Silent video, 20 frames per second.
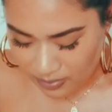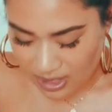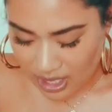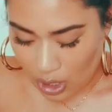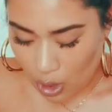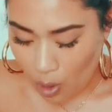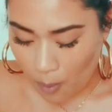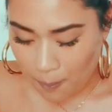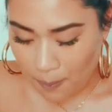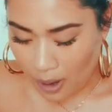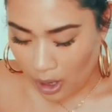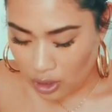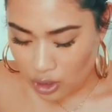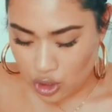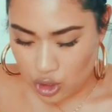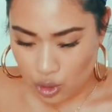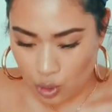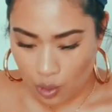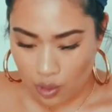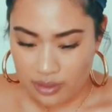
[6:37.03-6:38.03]
they're not butt
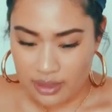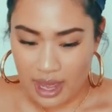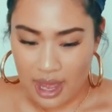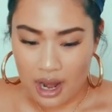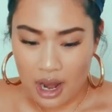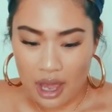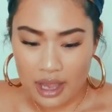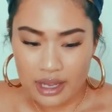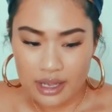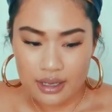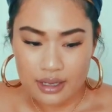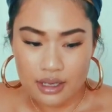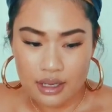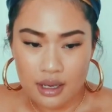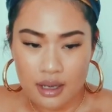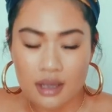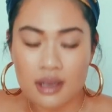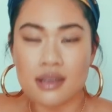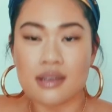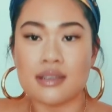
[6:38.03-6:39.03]
short, they're like
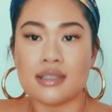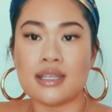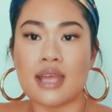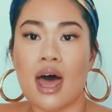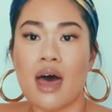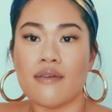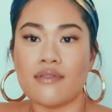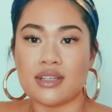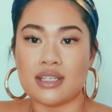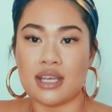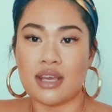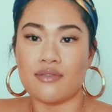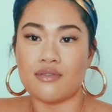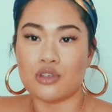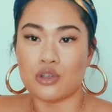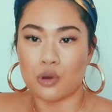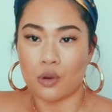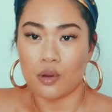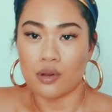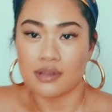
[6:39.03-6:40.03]
conservative
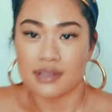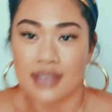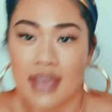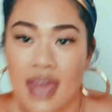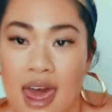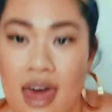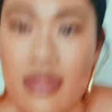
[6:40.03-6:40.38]
shorts.